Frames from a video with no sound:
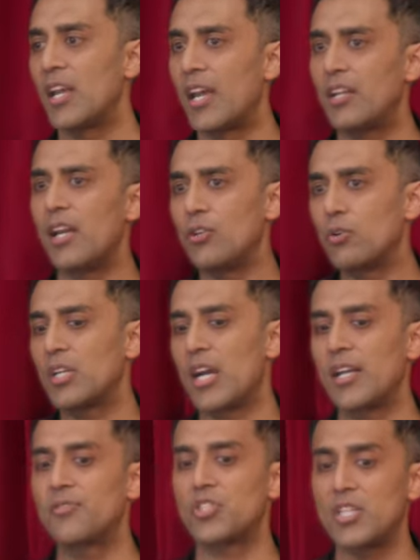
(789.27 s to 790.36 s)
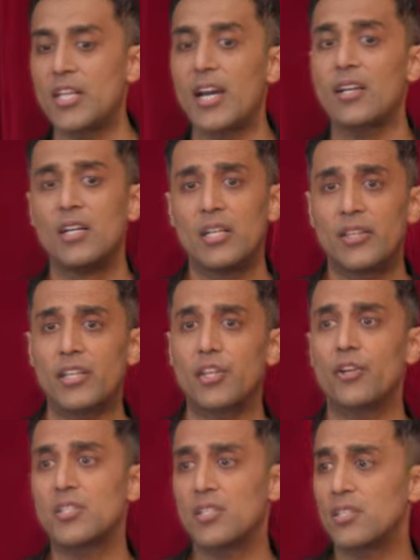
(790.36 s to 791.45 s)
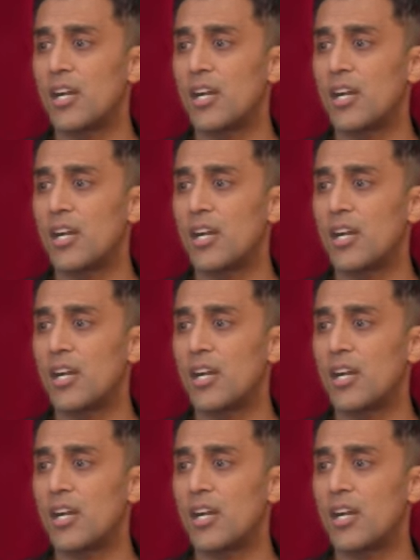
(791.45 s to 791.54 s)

And, and you can kind of see that, that there is this